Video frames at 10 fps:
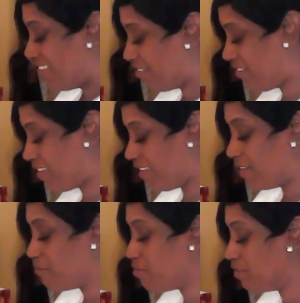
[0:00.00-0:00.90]
Okay,
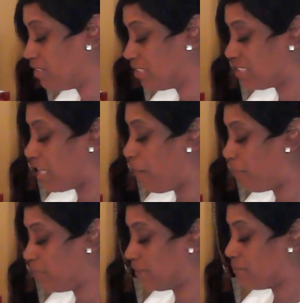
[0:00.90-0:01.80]
I'm going to just chop
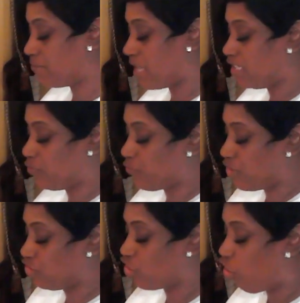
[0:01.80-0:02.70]
up some nice
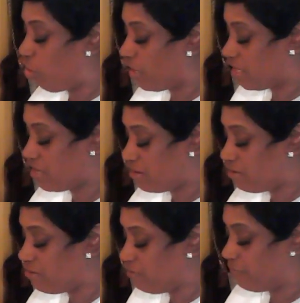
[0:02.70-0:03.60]
fresh garlic
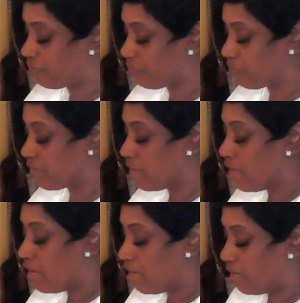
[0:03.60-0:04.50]
here.
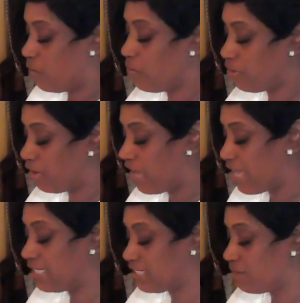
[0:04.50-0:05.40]
And then we're going to
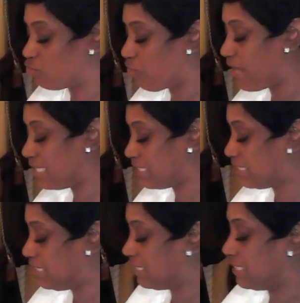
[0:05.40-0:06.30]
add some dry
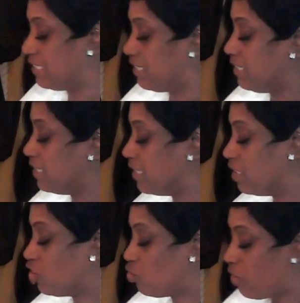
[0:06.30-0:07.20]
seasoning
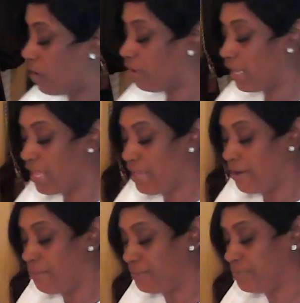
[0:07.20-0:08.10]
to our
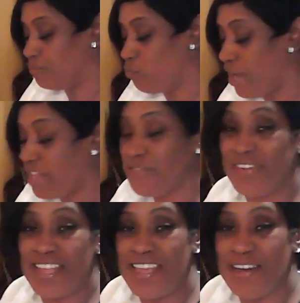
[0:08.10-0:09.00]
lamb, rack of
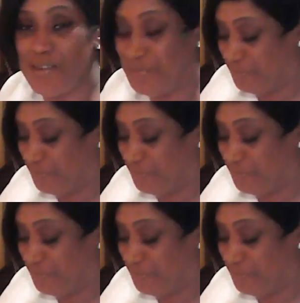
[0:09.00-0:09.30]
lamb.